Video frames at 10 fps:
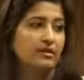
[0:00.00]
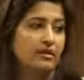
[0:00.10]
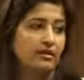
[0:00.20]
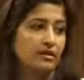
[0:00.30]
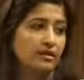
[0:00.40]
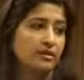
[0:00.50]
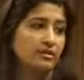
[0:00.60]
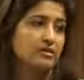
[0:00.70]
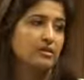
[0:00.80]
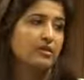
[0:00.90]
Then there
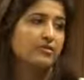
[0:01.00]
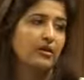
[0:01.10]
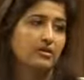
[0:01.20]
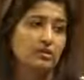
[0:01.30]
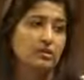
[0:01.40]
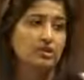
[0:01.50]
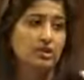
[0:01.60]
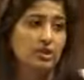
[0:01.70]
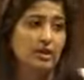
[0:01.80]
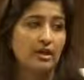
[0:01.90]
is the
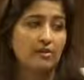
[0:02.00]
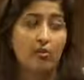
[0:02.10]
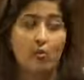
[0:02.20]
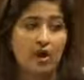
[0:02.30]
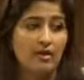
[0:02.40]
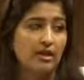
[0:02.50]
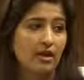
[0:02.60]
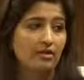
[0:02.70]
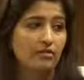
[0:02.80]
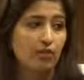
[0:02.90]
Resolution
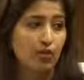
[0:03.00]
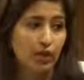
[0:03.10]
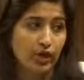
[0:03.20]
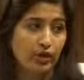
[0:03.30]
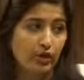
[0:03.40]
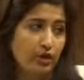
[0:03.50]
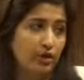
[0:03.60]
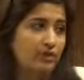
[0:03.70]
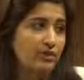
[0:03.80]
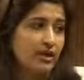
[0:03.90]
194
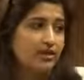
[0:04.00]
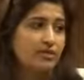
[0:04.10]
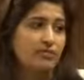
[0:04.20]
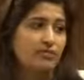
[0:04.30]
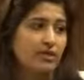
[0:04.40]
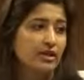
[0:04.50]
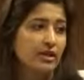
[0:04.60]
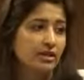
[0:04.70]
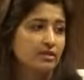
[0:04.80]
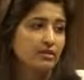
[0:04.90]
of
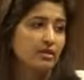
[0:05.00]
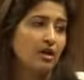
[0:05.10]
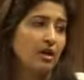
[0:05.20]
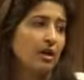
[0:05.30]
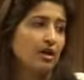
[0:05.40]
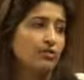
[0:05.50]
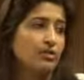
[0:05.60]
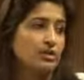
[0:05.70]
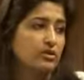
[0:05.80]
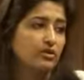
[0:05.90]
1948, who
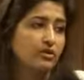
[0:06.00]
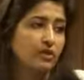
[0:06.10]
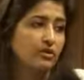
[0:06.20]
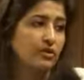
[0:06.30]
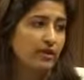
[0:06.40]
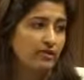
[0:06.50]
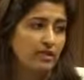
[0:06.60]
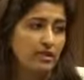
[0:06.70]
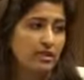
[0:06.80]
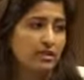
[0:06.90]
resolved that the
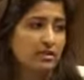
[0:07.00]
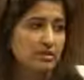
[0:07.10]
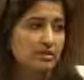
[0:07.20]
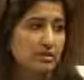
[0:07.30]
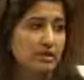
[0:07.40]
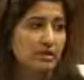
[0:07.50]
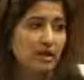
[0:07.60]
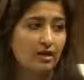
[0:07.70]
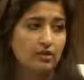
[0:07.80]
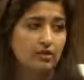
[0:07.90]
refugees be
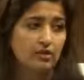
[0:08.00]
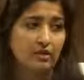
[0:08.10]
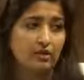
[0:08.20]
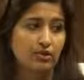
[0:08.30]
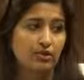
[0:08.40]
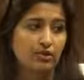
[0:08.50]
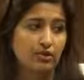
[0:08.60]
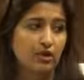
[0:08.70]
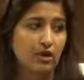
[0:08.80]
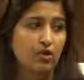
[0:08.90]
allowed to return to
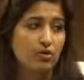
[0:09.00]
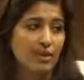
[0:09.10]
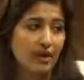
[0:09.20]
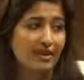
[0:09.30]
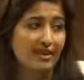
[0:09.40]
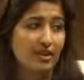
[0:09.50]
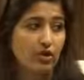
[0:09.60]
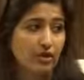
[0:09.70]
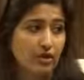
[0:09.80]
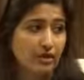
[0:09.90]
their homes at the
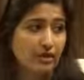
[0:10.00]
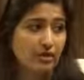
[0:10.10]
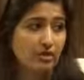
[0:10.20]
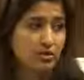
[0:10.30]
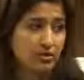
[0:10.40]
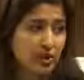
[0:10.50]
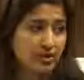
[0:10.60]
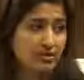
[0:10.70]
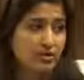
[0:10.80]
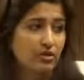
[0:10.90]
earliest
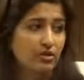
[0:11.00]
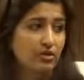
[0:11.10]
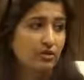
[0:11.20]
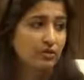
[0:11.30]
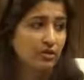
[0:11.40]
practicable